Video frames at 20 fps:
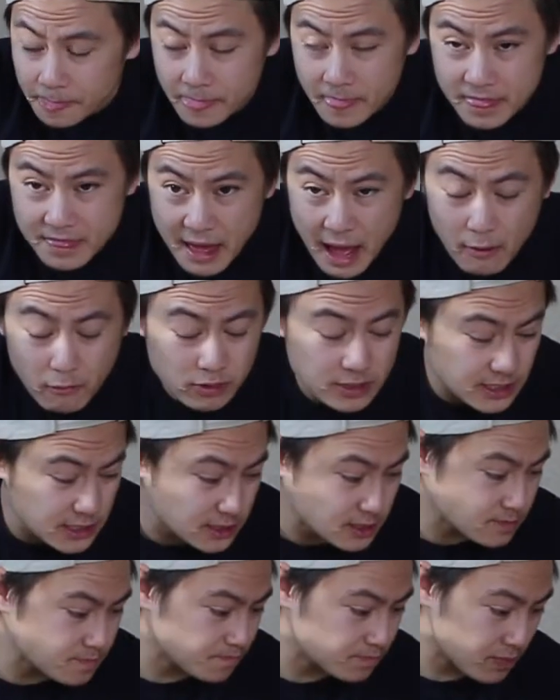That
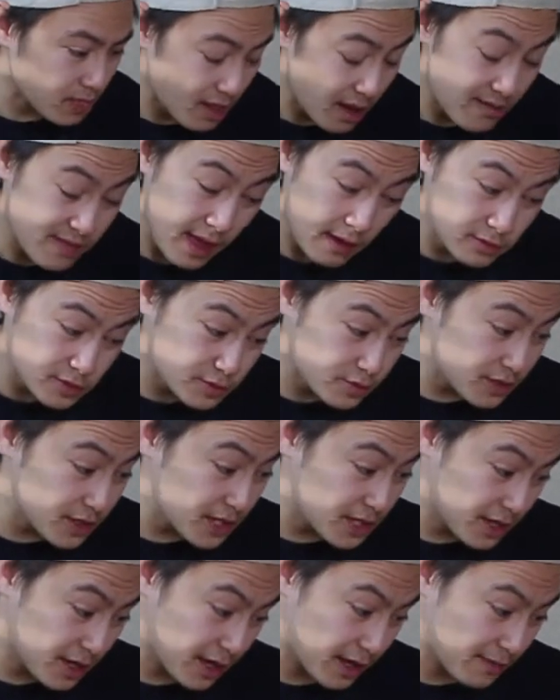was
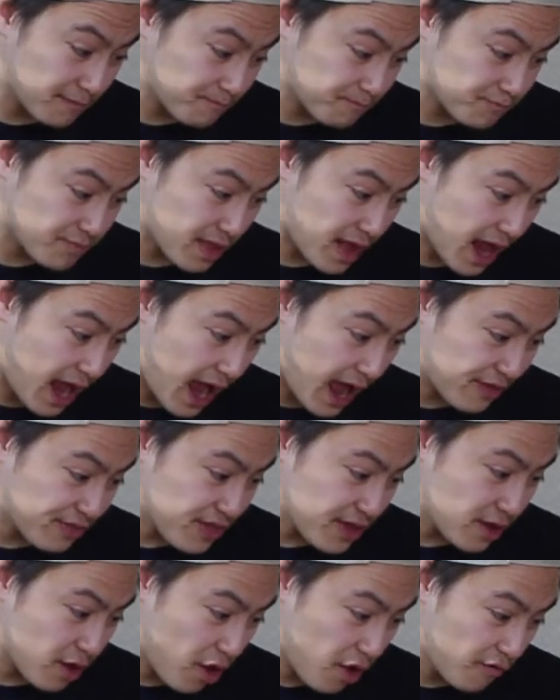really good. I
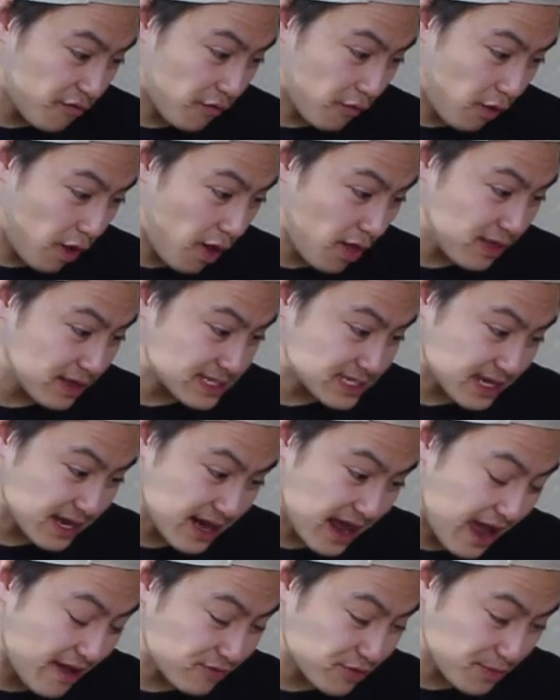think overall that's
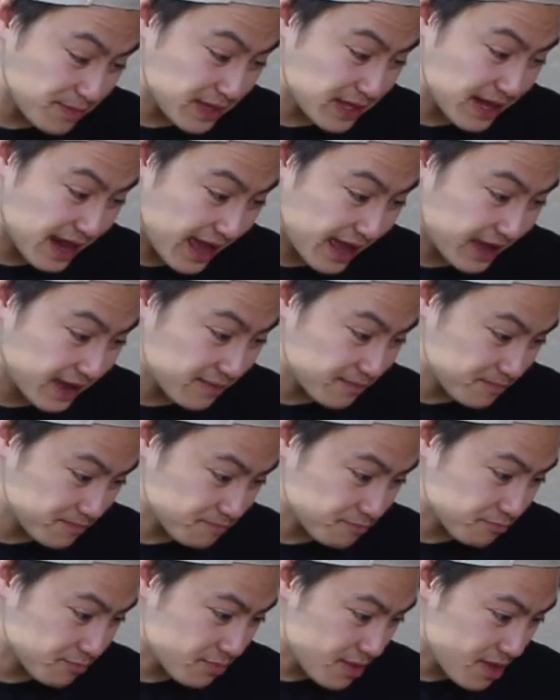gonna have to be an 8.
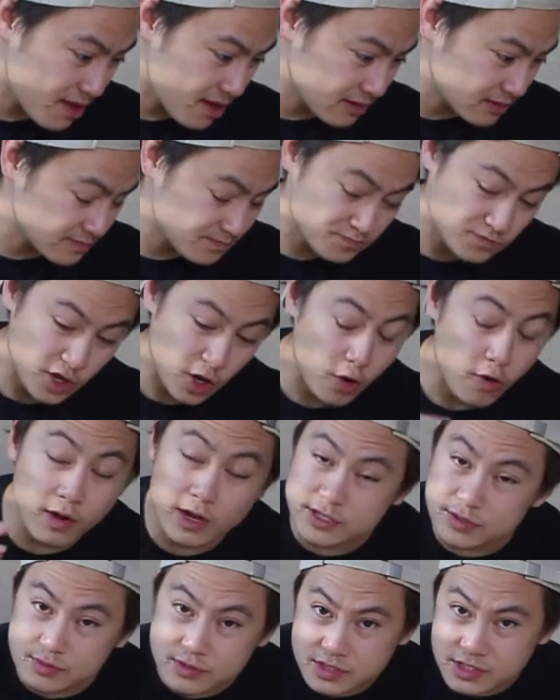The
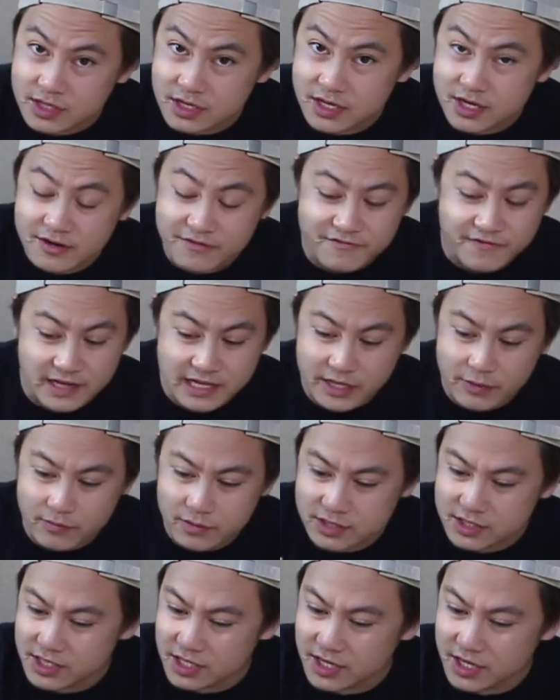crust was good, filling
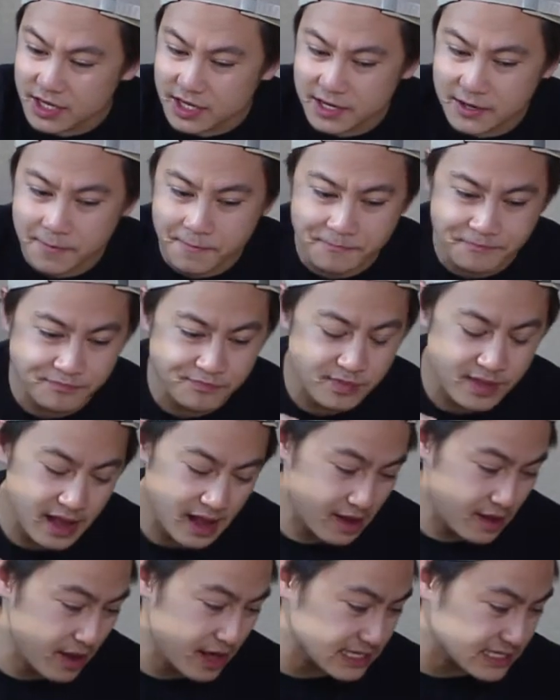was good,
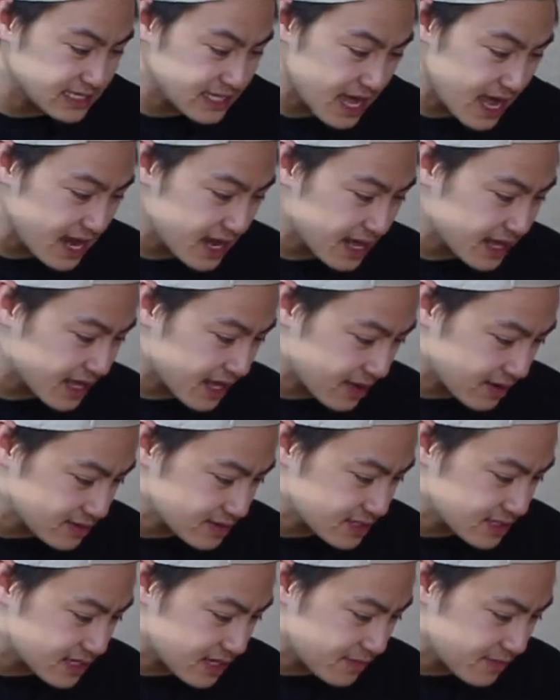aesthetic,
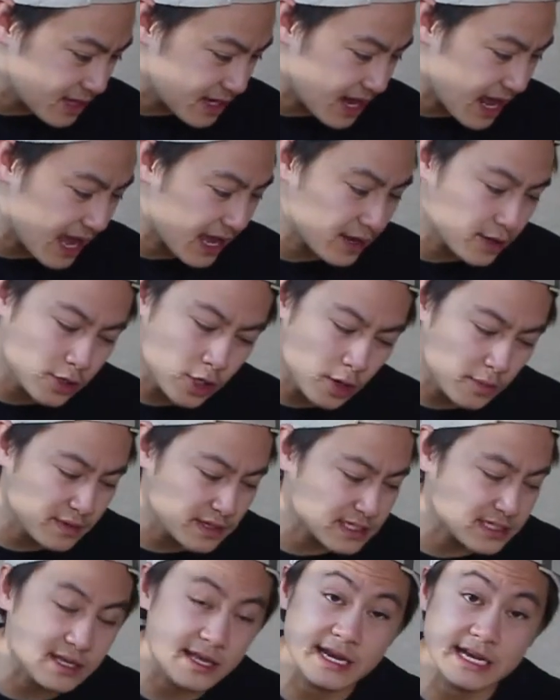this is gonna be an 8. No
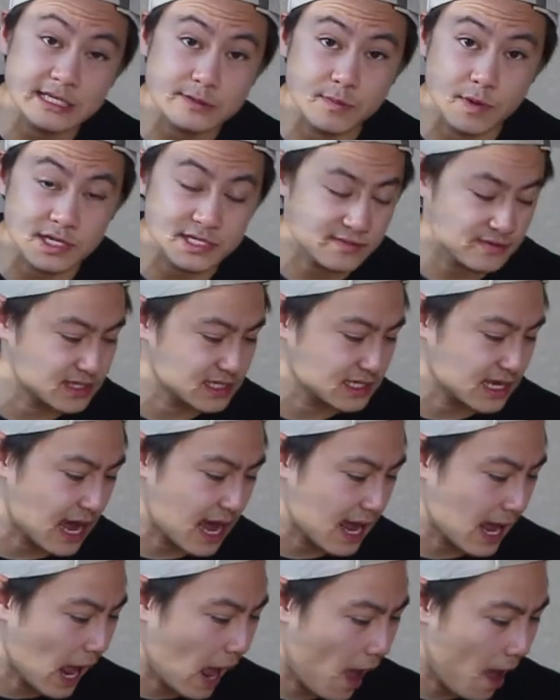miscellaneous points for this
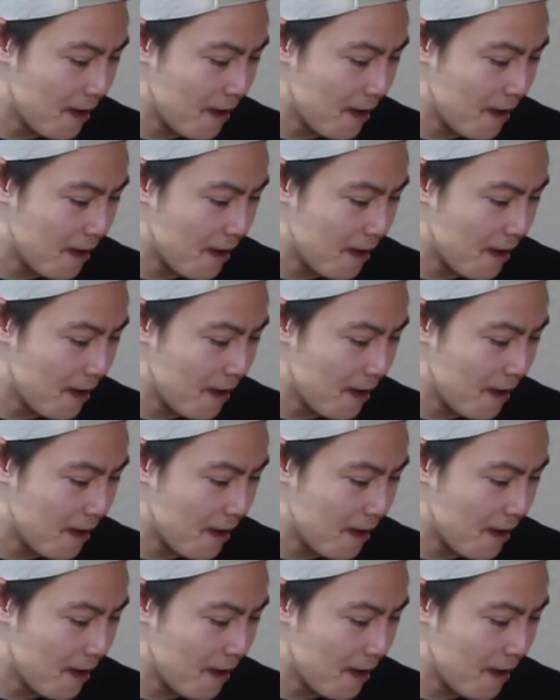guy.